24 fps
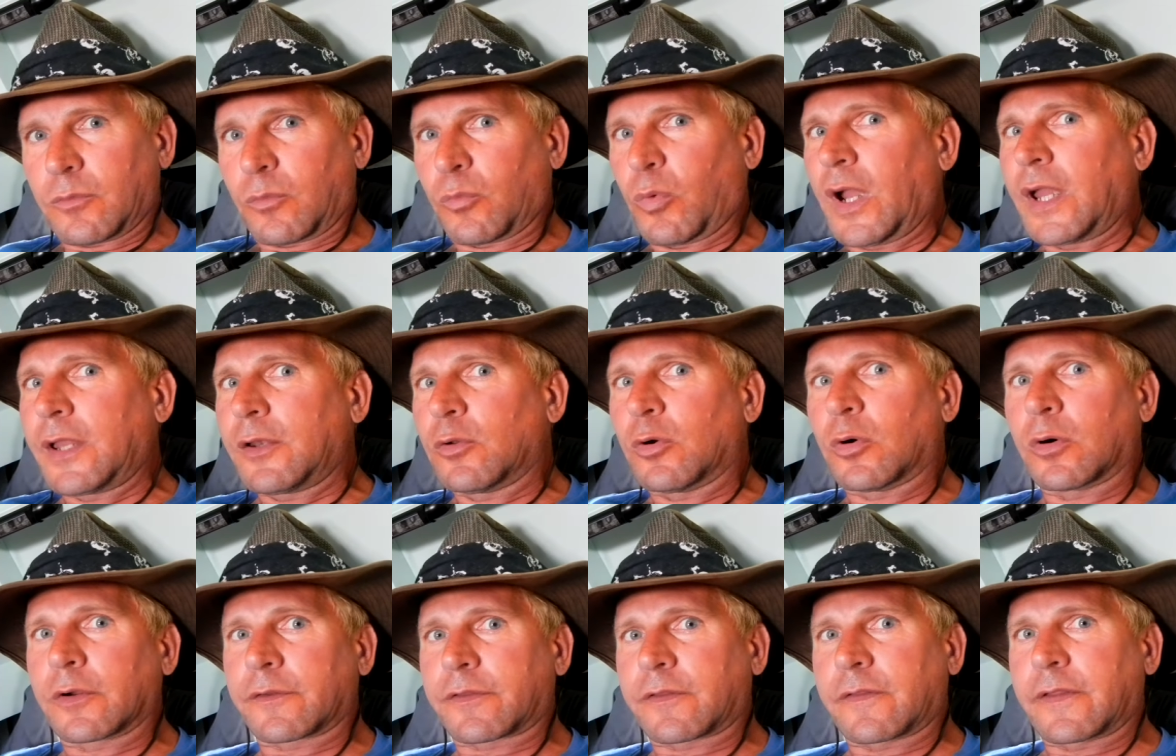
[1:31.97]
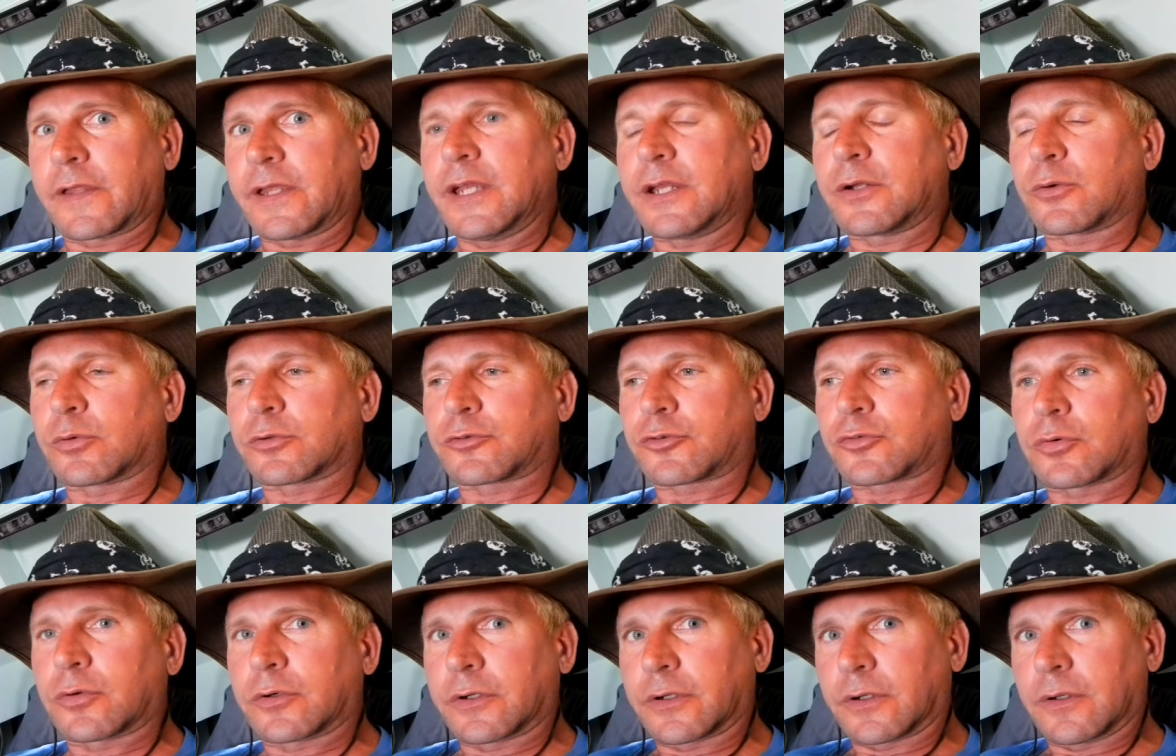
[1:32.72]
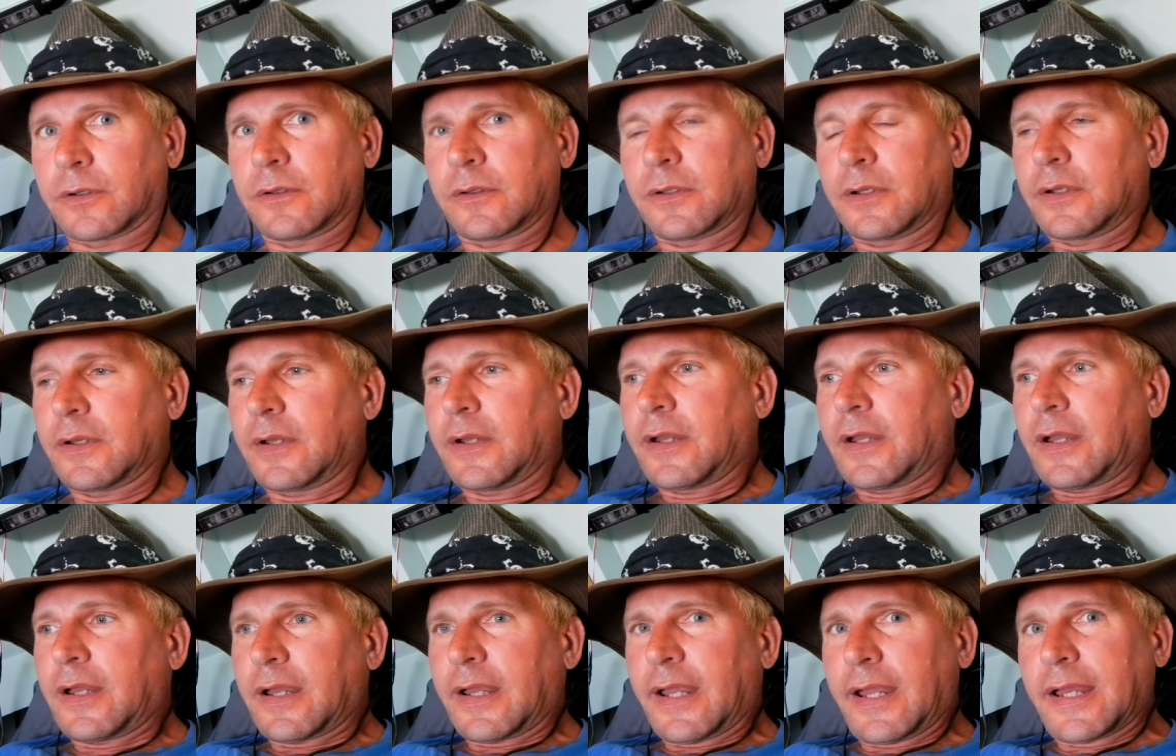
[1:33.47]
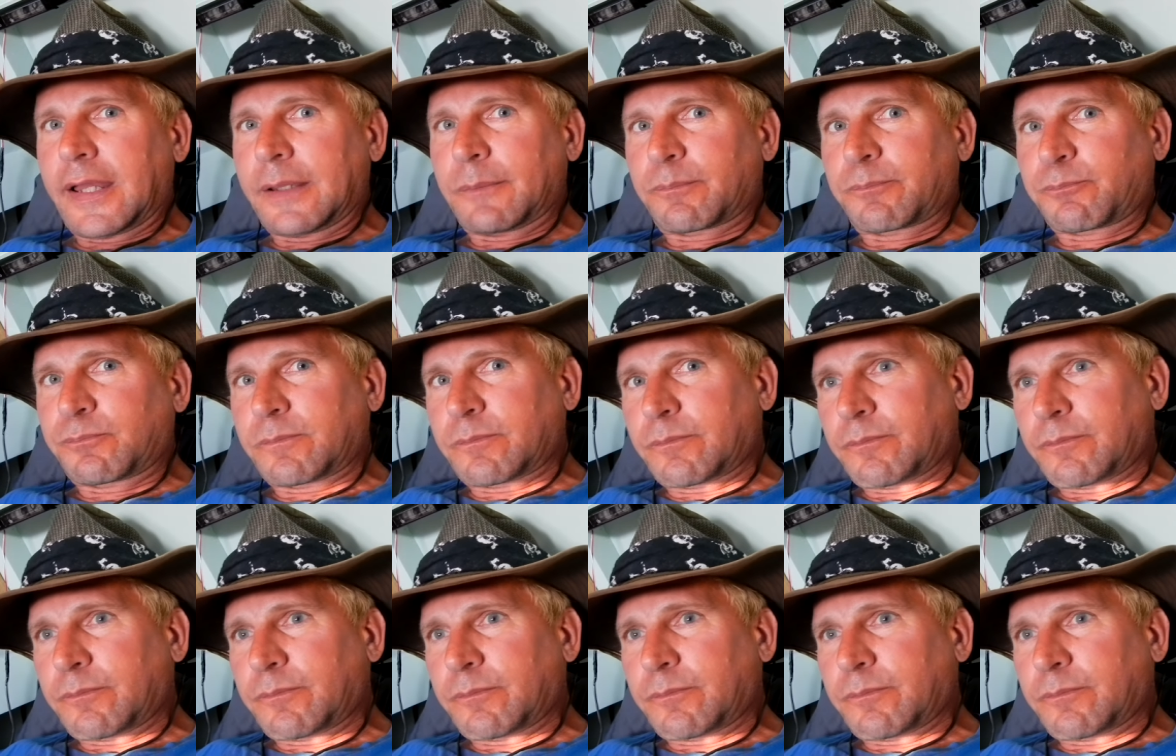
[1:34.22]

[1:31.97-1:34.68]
way north of the equatorial, and